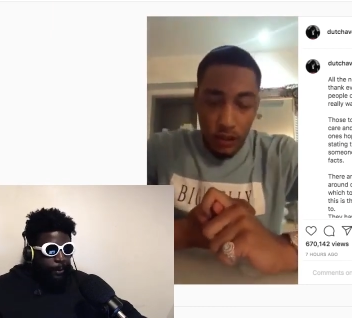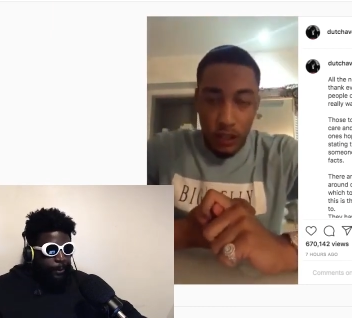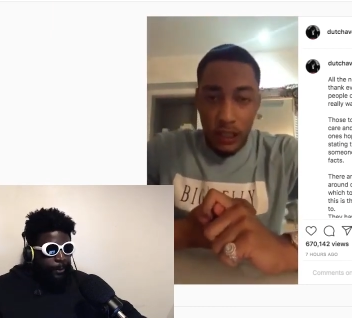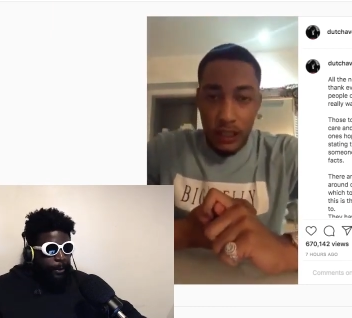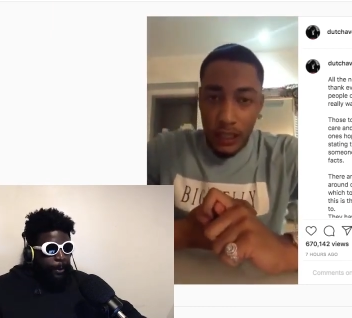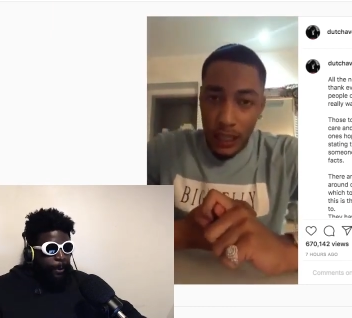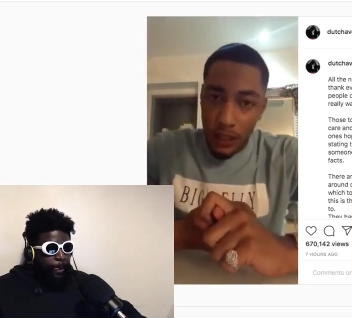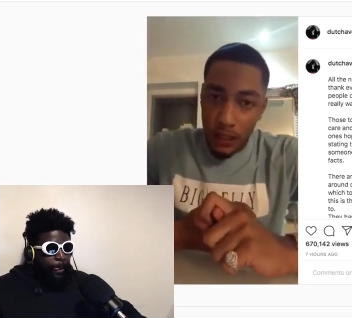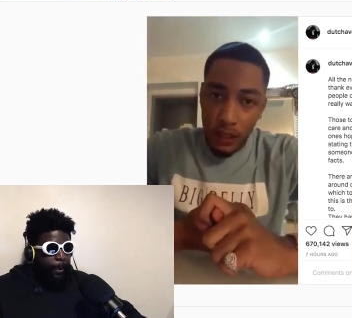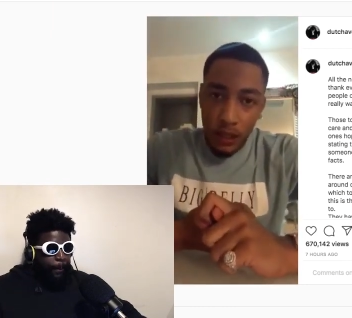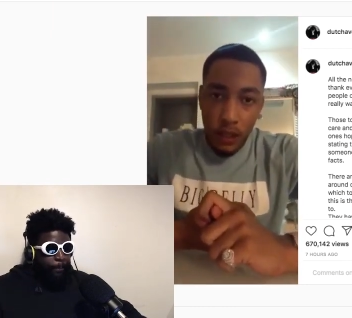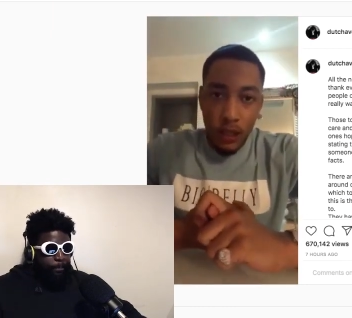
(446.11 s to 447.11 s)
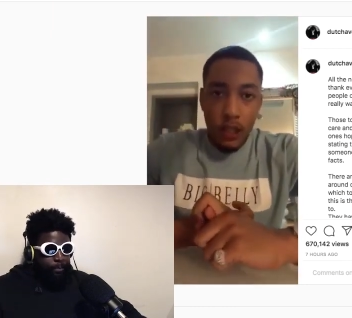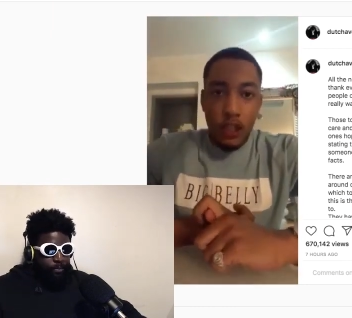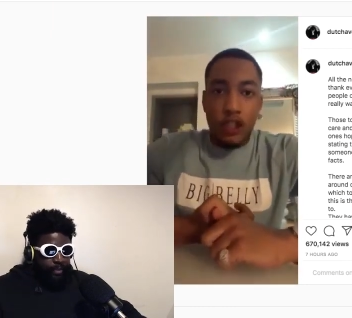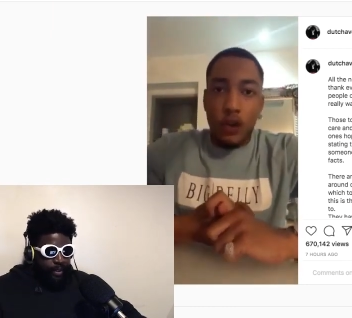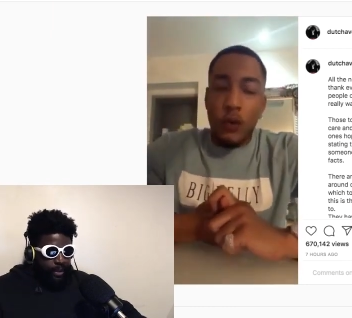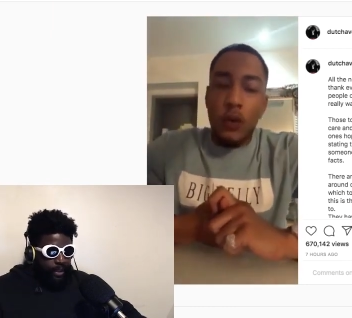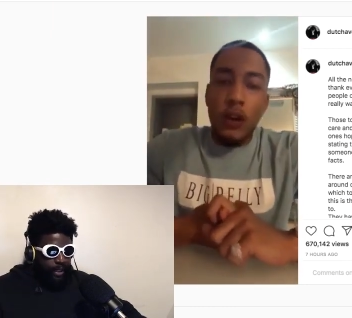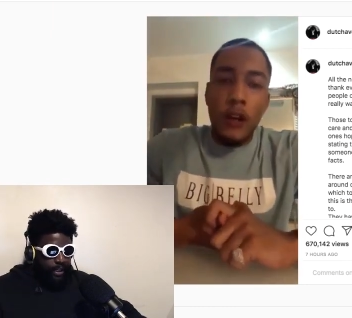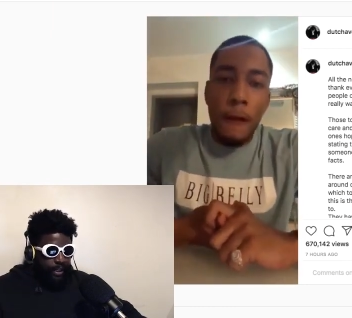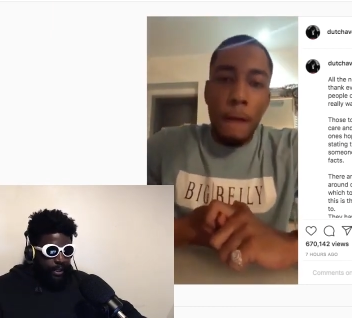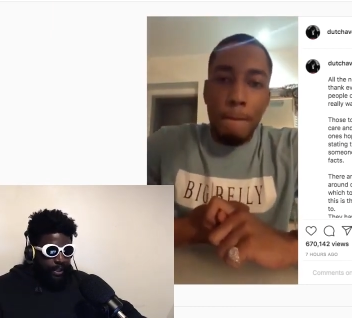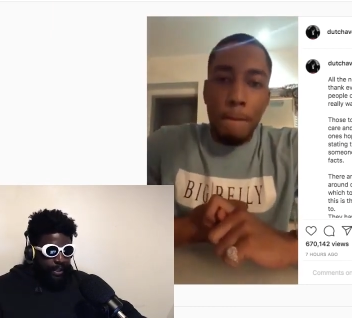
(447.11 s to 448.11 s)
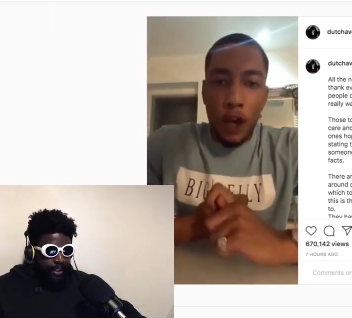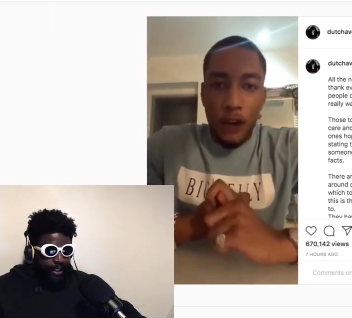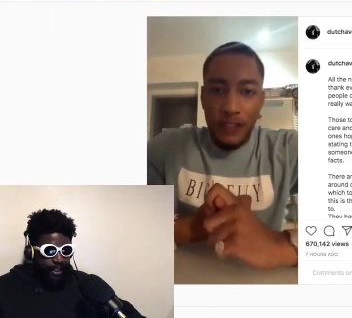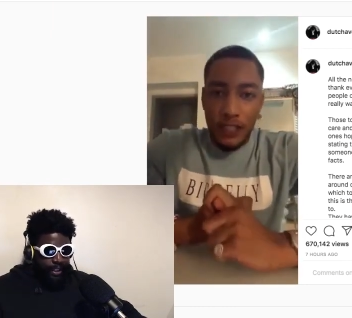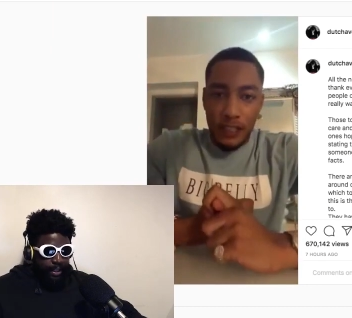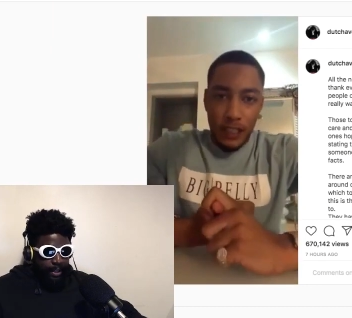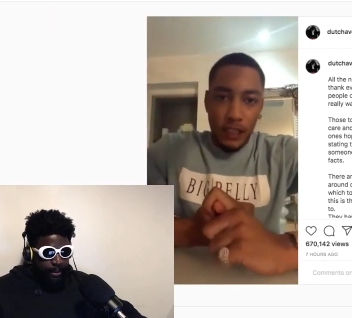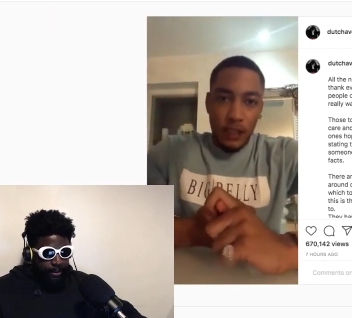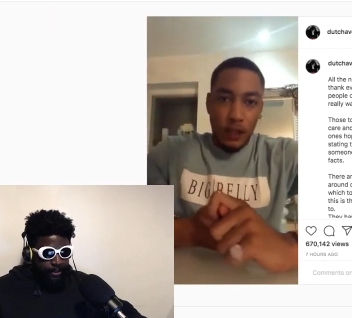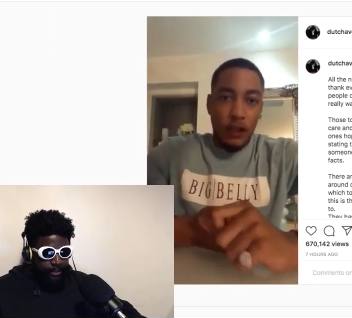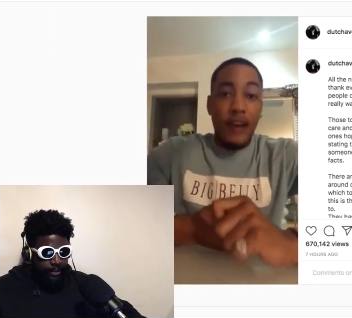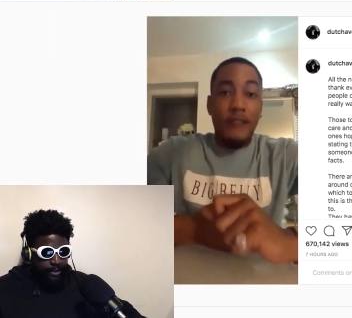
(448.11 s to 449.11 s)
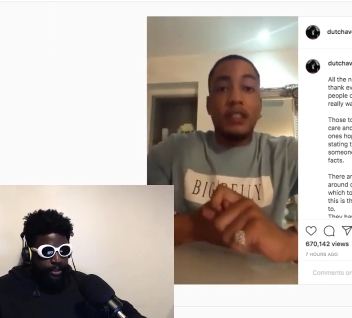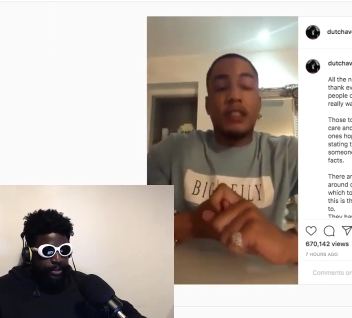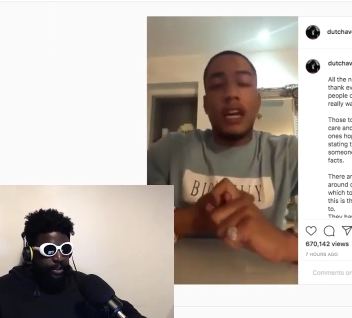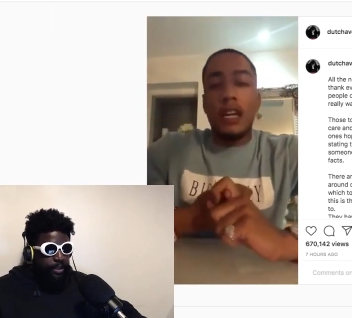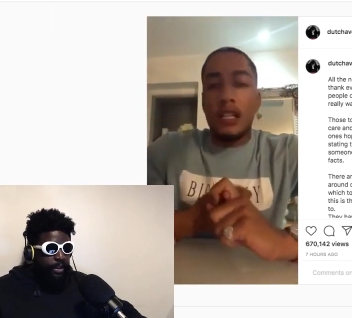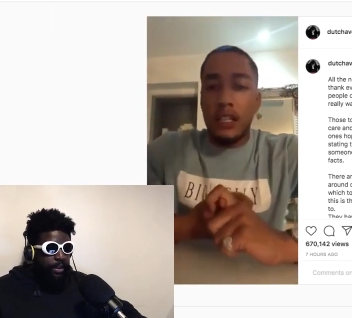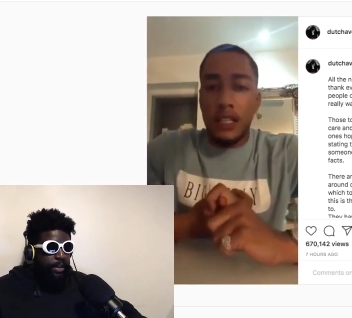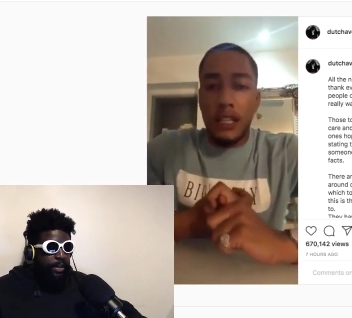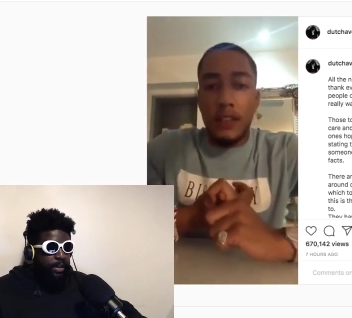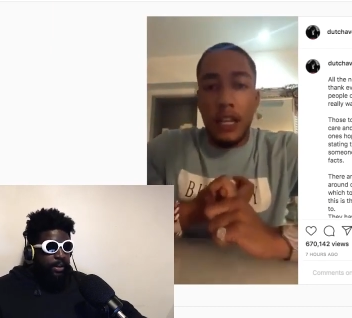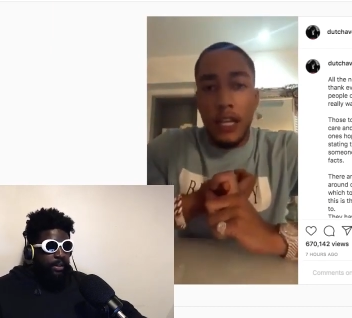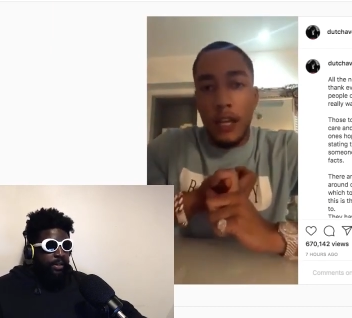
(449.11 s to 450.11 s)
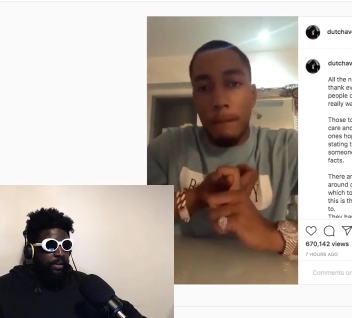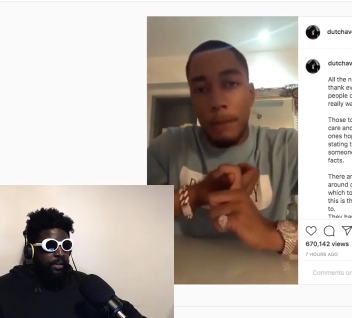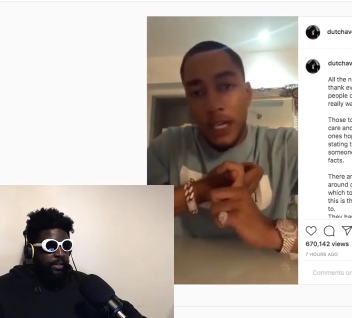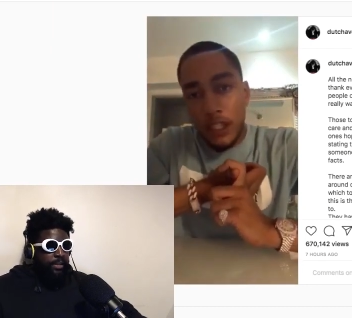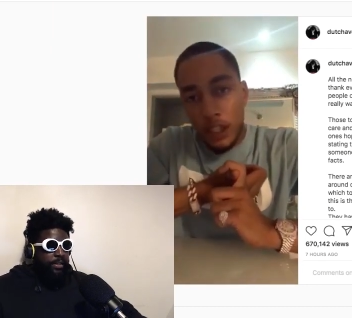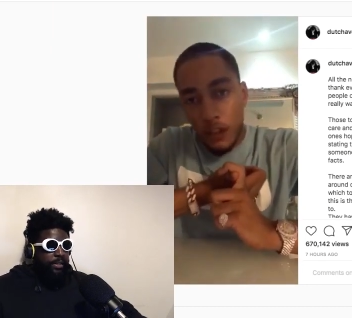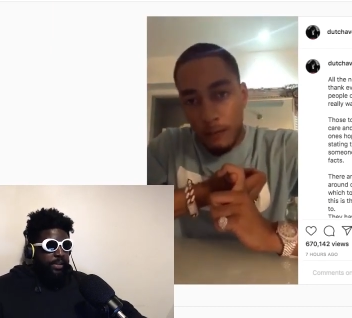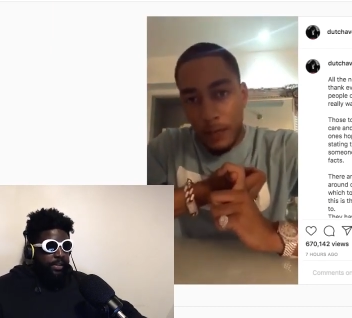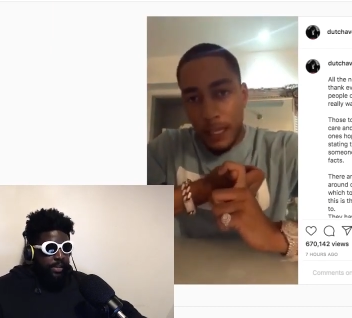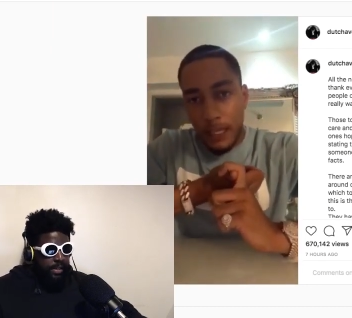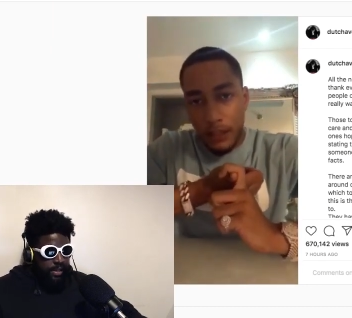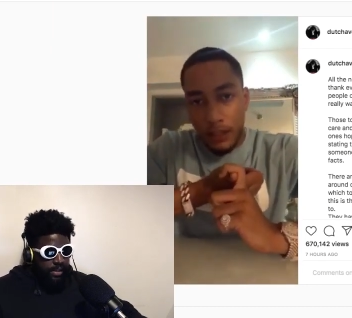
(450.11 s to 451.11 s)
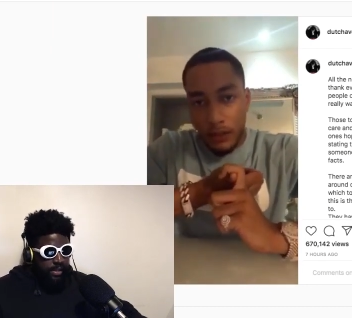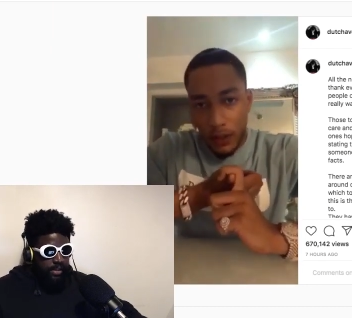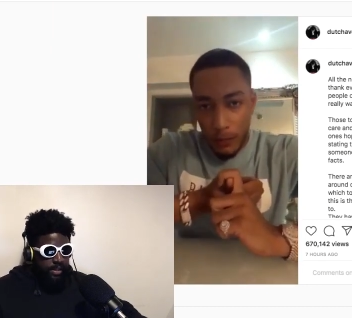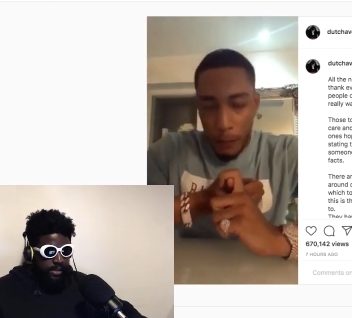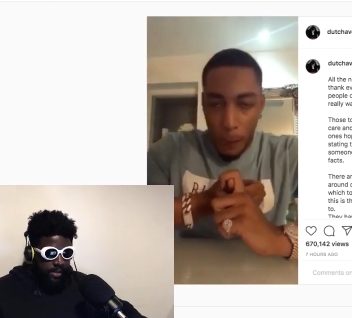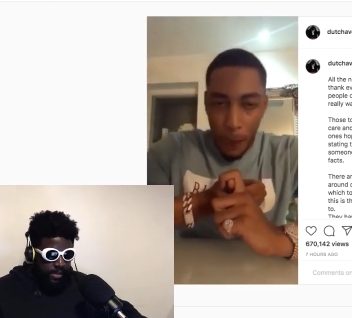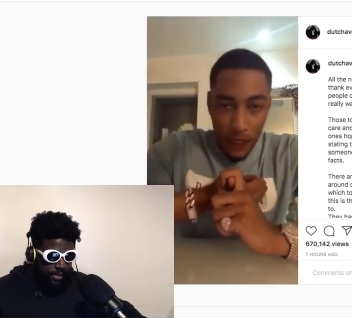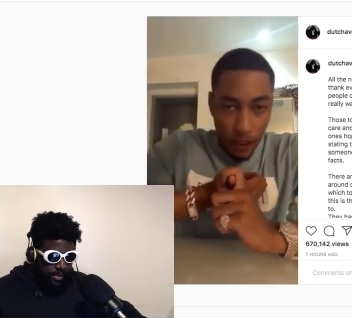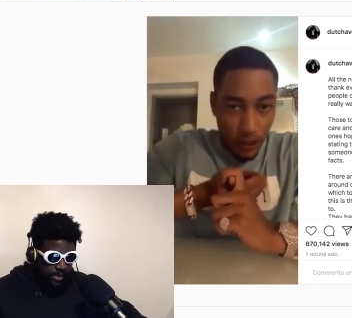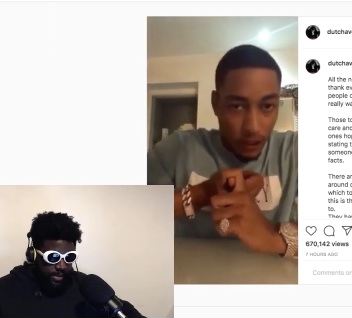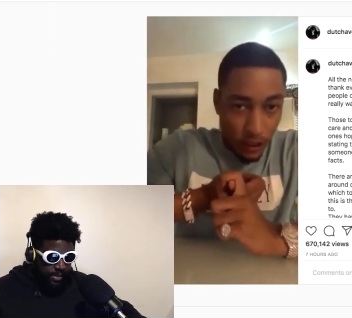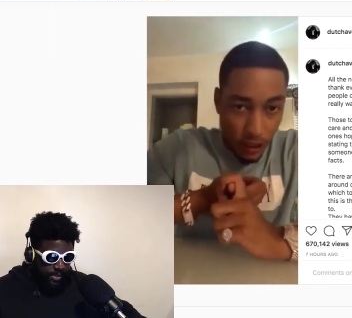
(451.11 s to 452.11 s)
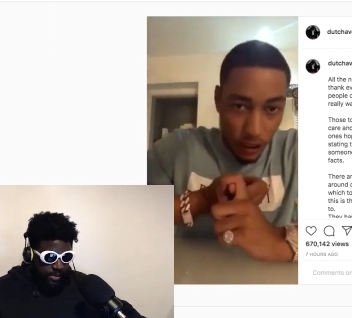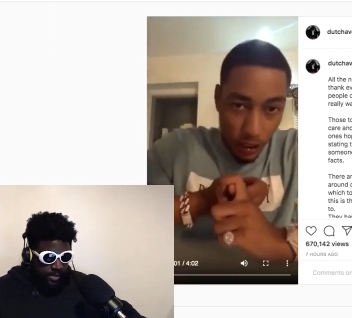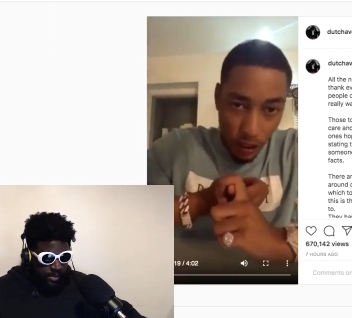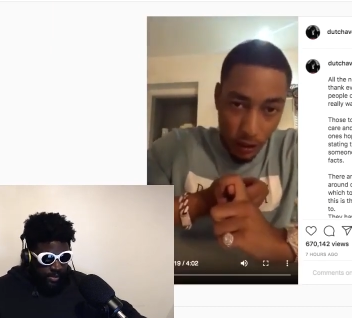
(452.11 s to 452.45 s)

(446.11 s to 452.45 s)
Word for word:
Speaker 1: you understand? So obviously, whoever's done this, they've deleted bare shit off my Instagram, as you can see,